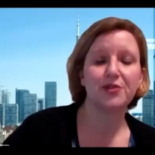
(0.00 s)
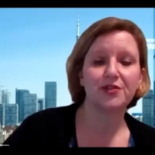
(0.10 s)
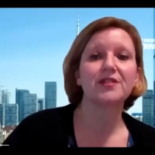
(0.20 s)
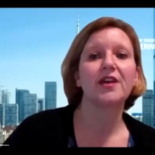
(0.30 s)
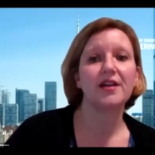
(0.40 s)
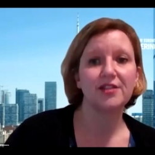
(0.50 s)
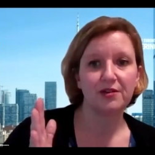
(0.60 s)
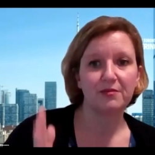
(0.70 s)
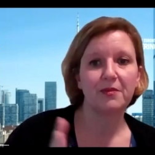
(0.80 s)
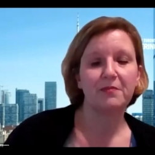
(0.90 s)
year's class.
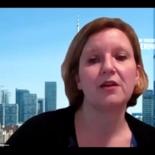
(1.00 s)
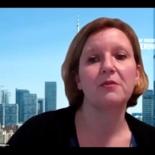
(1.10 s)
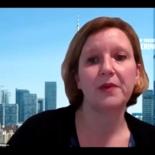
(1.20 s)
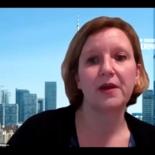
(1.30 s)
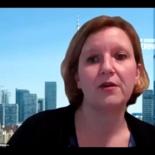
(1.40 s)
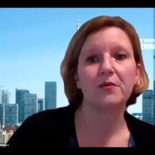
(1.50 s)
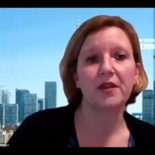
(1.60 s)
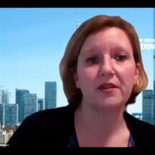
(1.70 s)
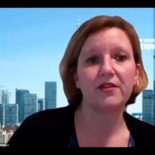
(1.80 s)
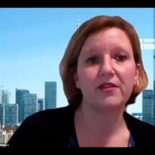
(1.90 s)
You're being compared
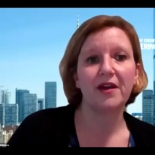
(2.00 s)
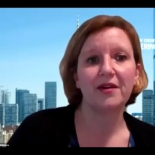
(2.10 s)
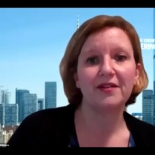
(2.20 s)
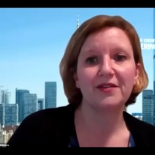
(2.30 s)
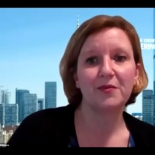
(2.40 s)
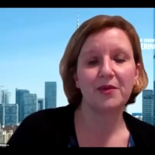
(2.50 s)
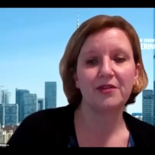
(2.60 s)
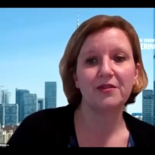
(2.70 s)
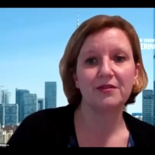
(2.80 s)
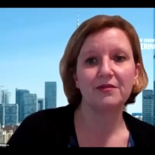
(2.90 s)
with
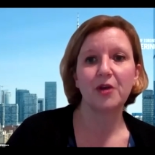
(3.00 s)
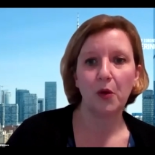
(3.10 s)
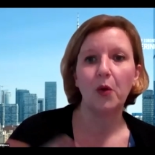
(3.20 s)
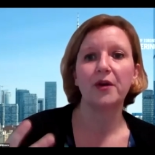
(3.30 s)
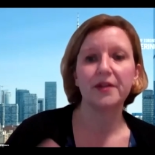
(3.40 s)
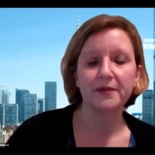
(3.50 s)
your cohort.